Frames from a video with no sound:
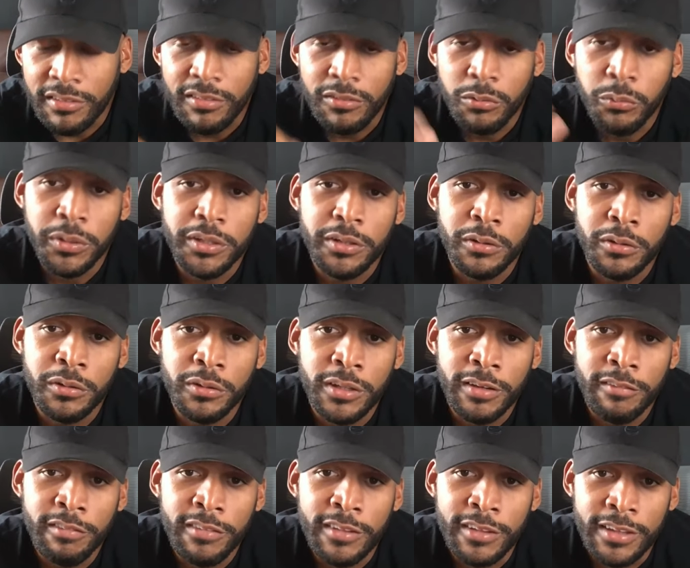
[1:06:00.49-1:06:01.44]
the twinkle
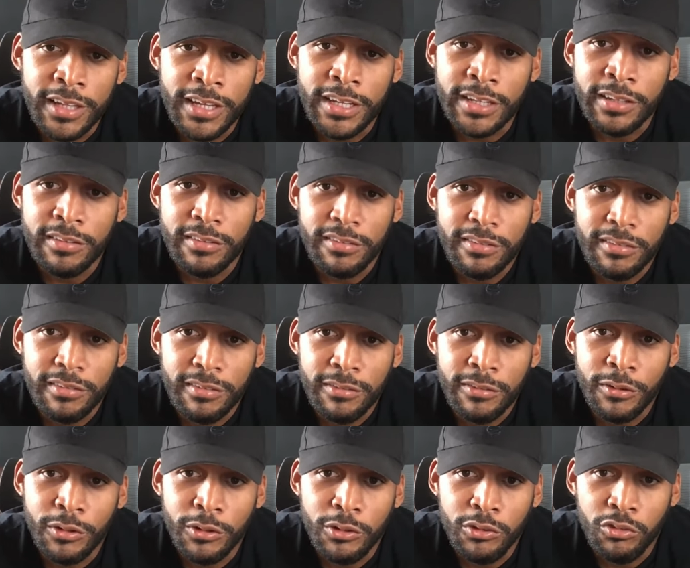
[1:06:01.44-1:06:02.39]
of the lights.
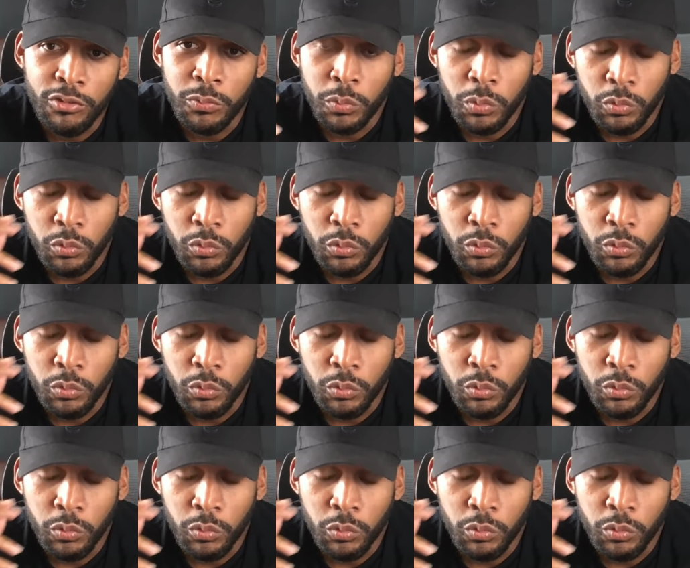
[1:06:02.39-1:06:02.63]
So the